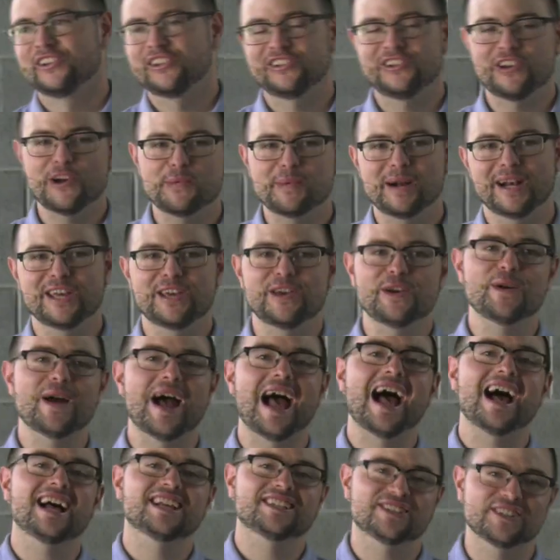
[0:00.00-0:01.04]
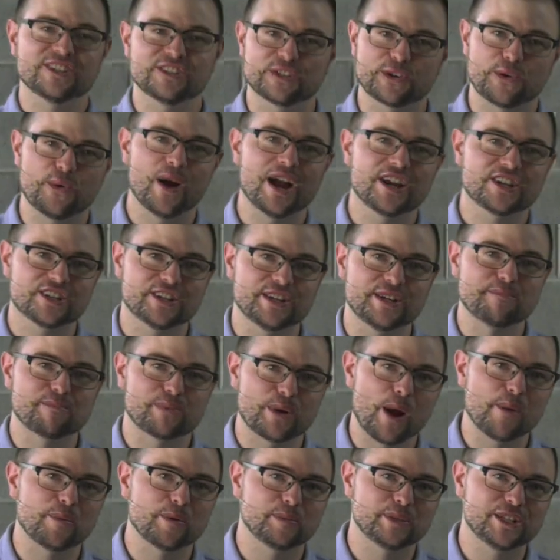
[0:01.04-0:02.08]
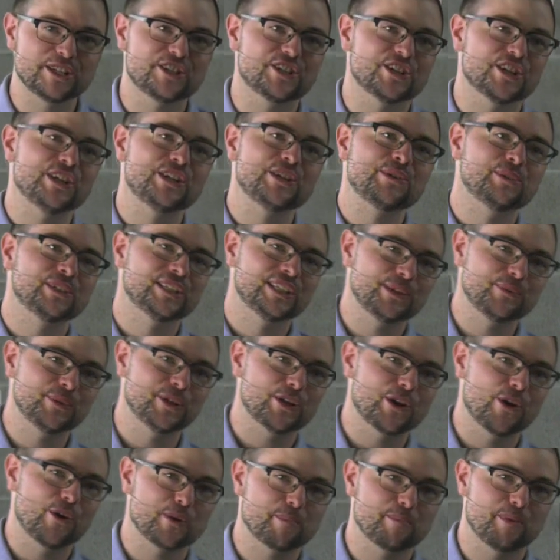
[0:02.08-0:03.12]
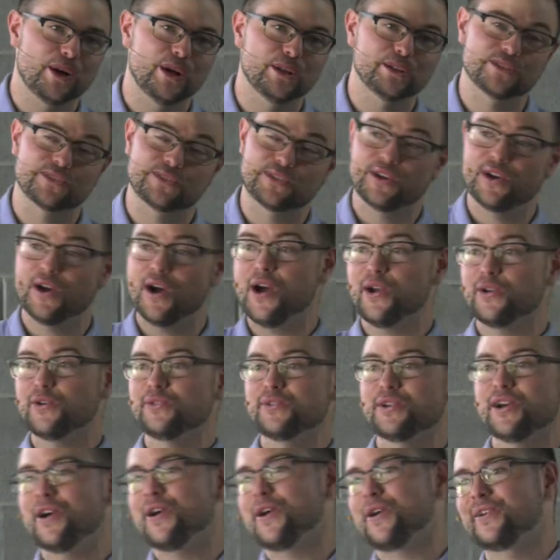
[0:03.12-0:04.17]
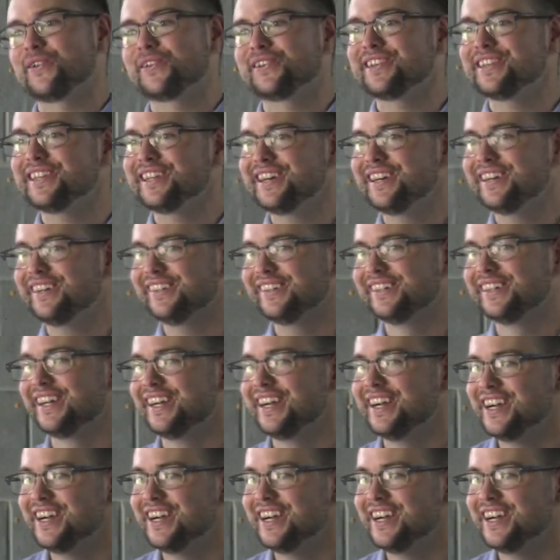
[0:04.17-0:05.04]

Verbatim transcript: Nobody who has this question probably genuinely would go to Paul and say, I don't know, you know,